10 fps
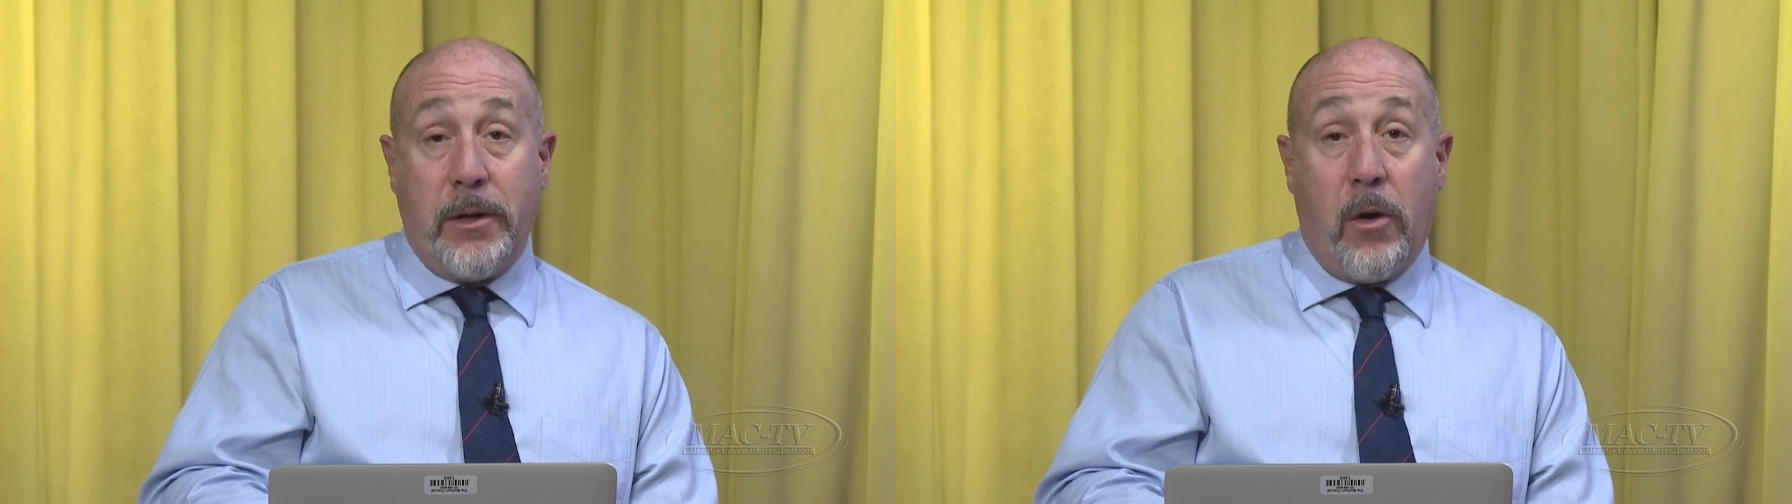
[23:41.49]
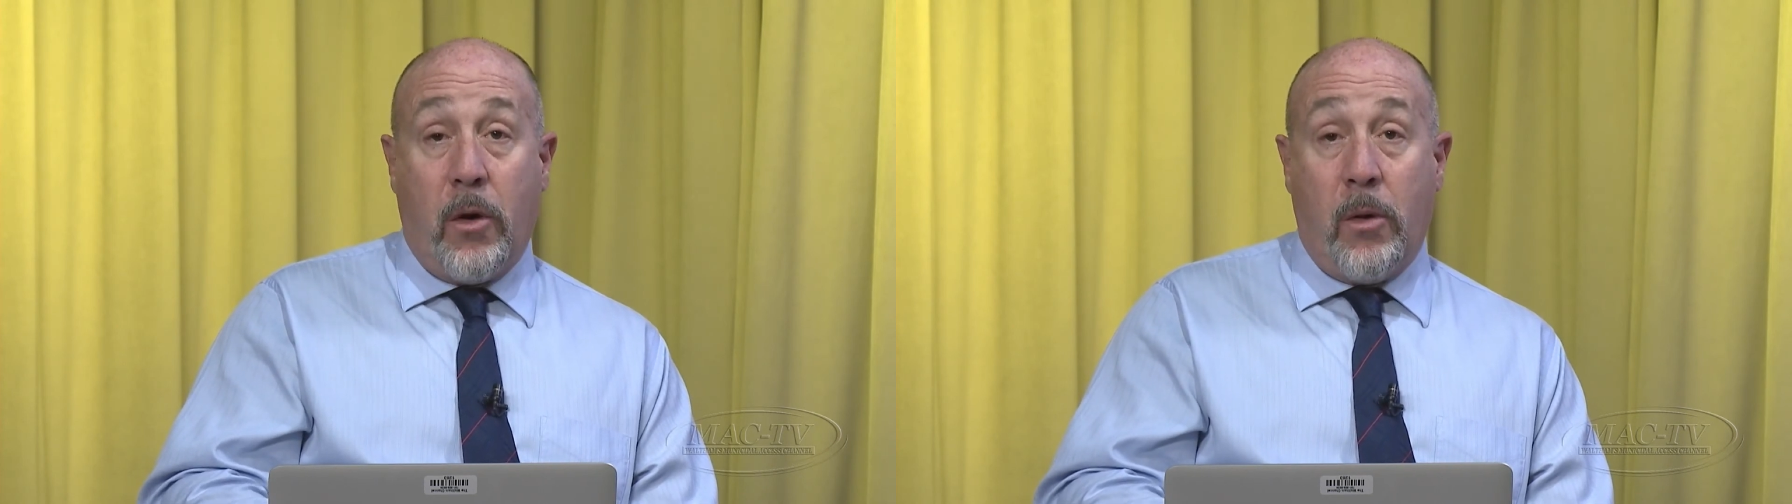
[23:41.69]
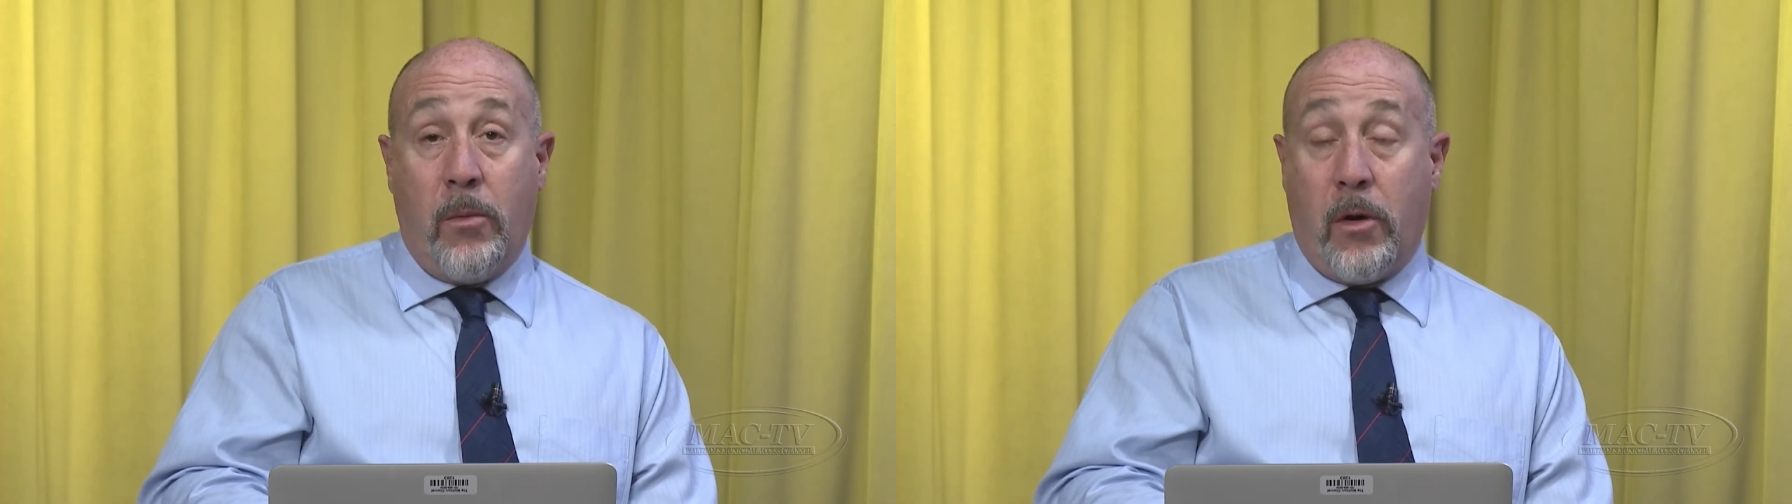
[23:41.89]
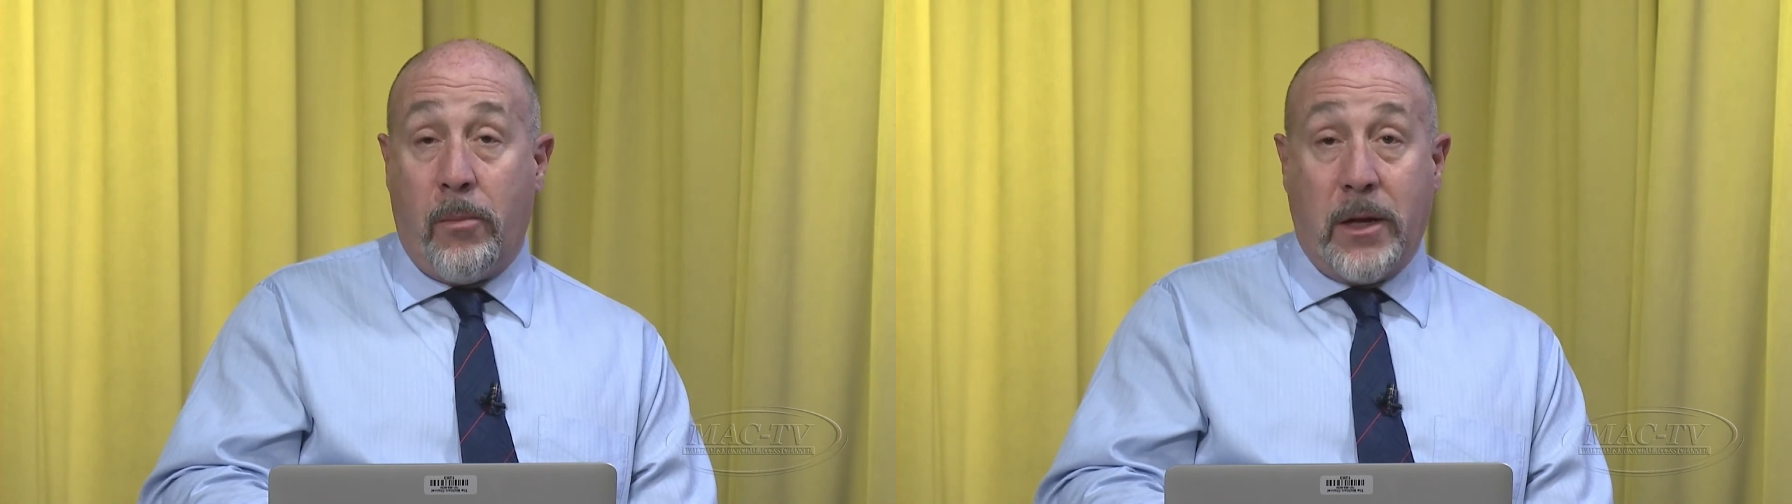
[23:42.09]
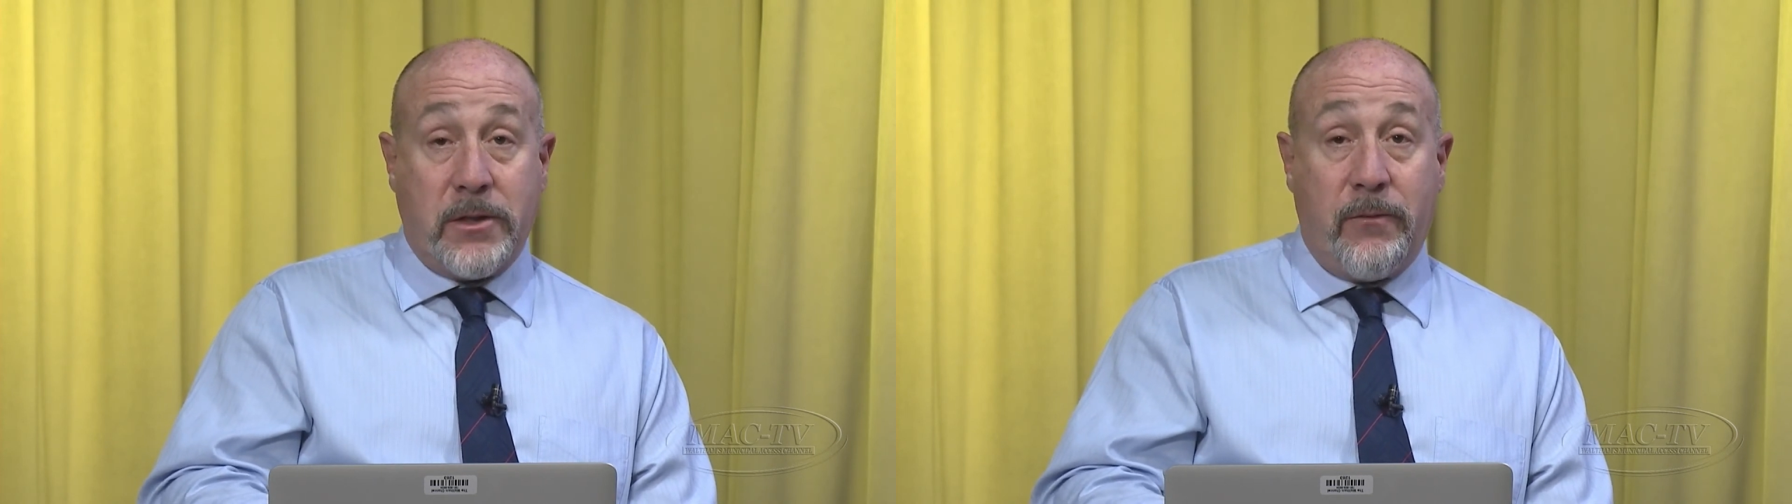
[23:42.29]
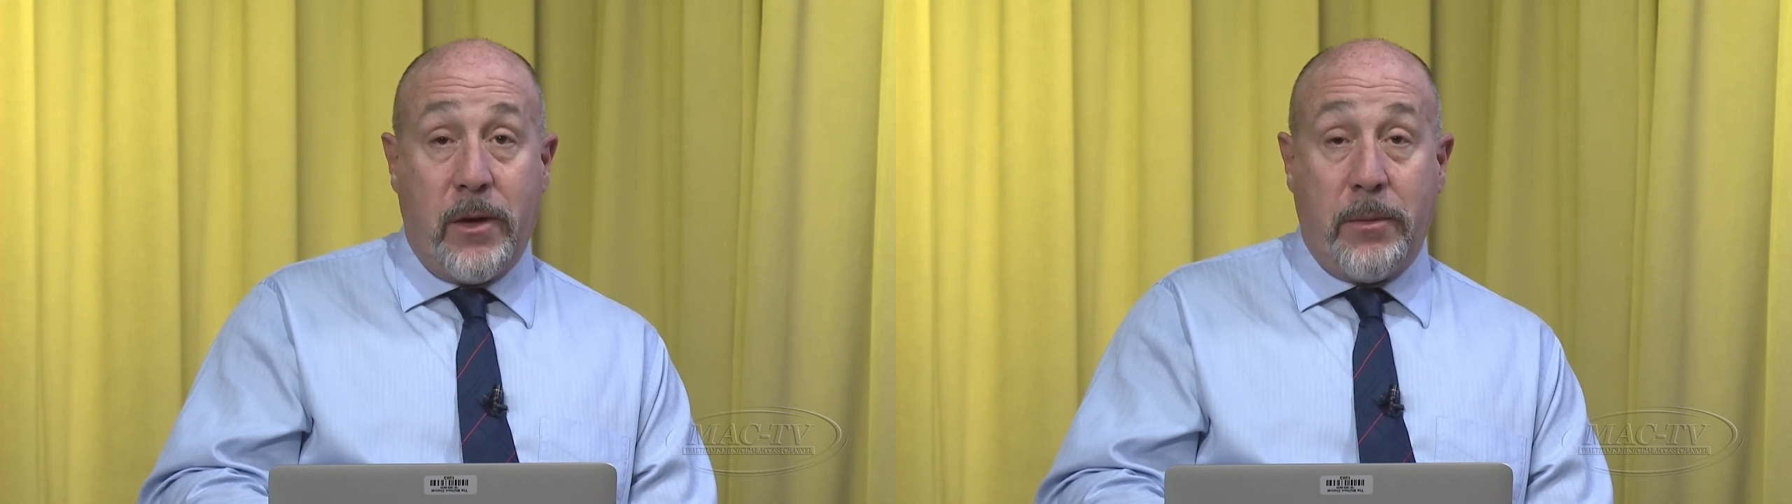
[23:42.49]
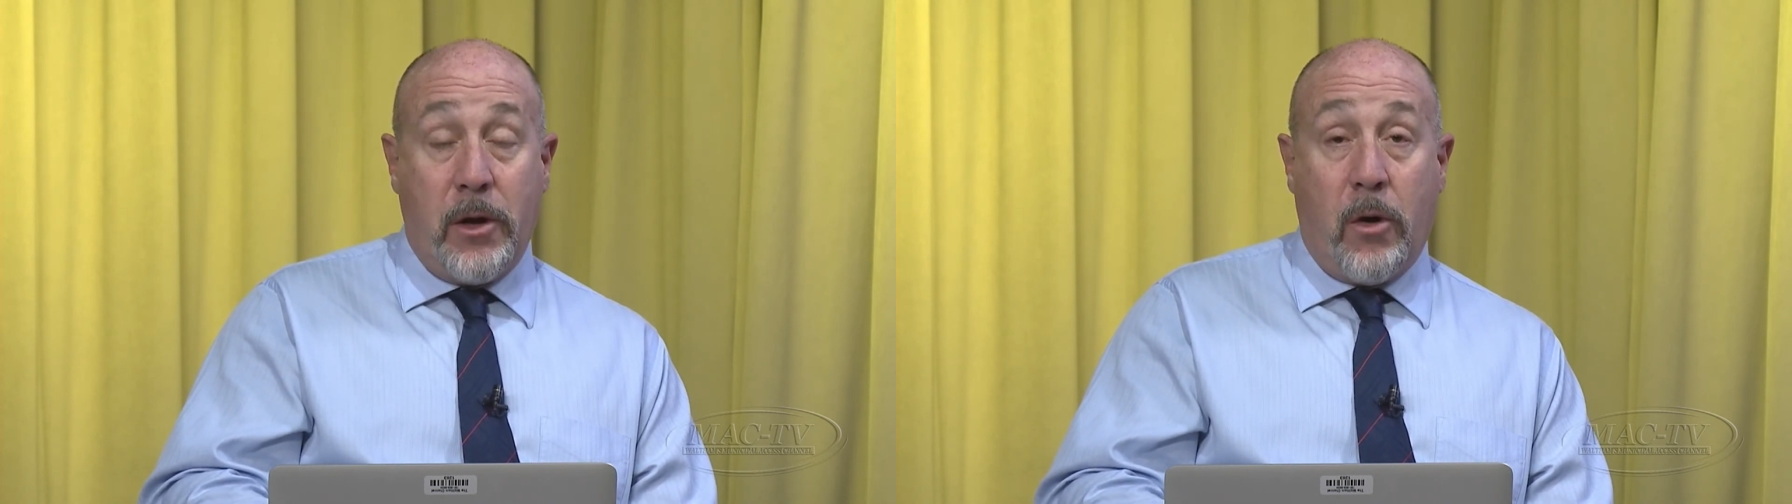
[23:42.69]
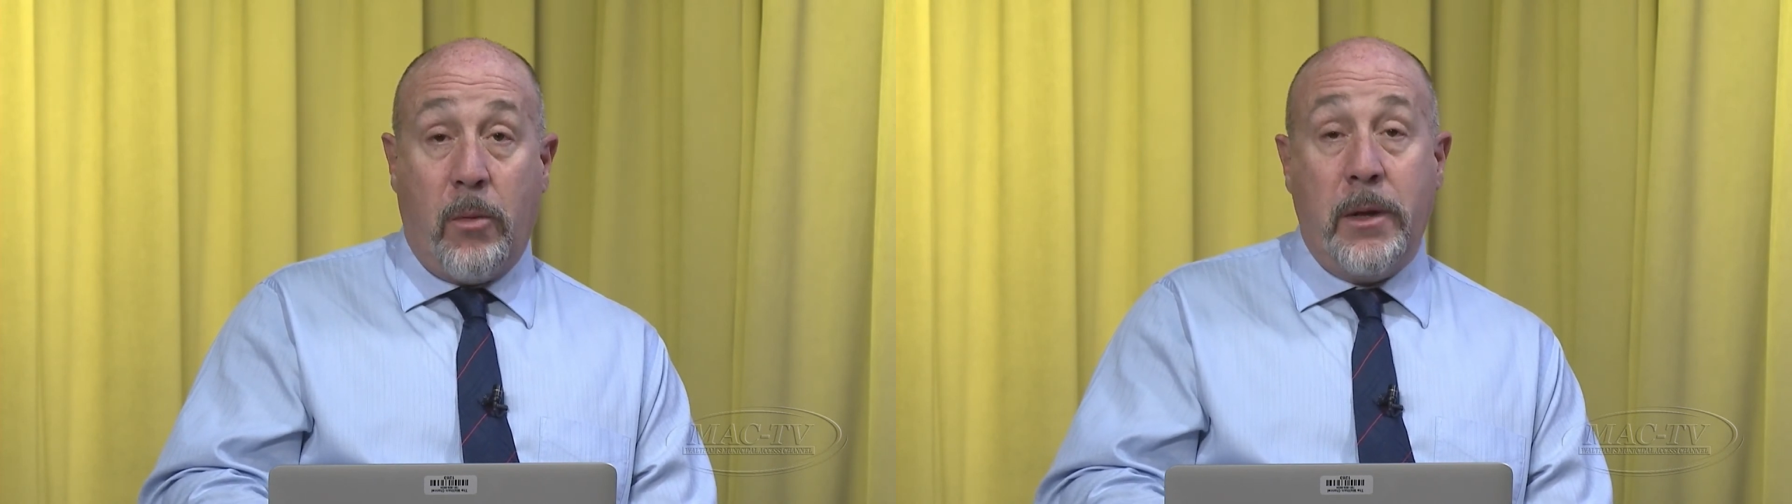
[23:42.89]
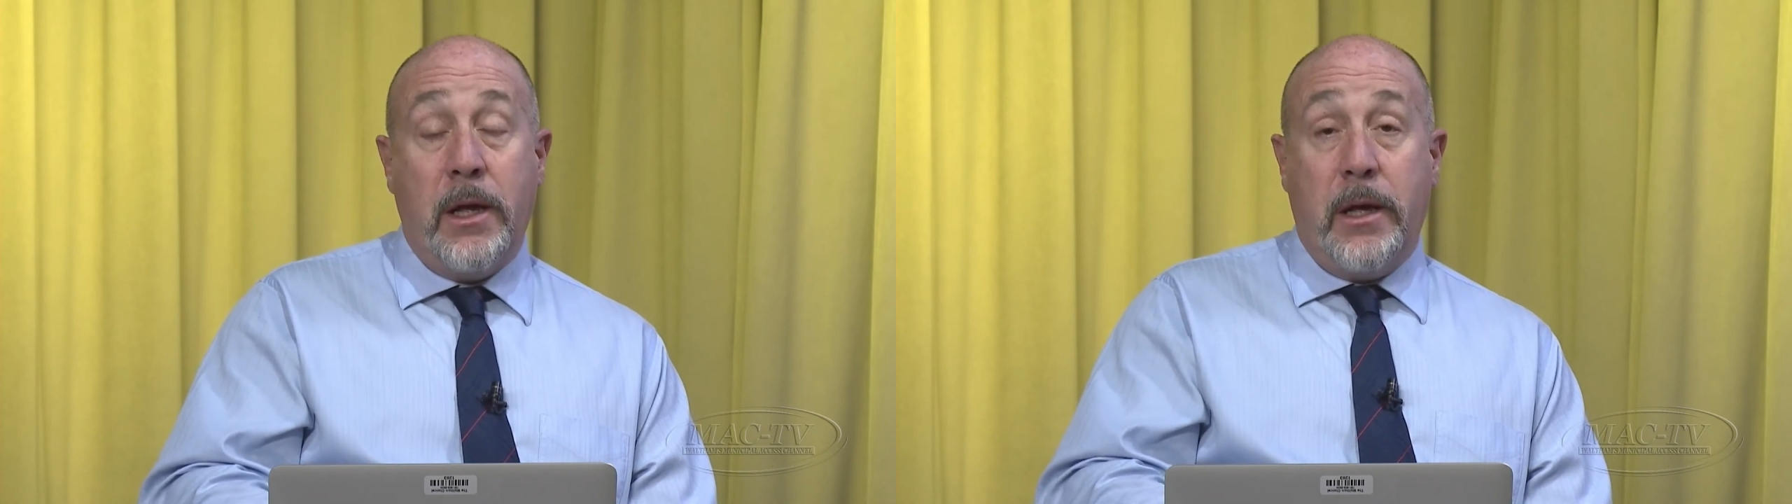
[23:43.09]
home or multi-family home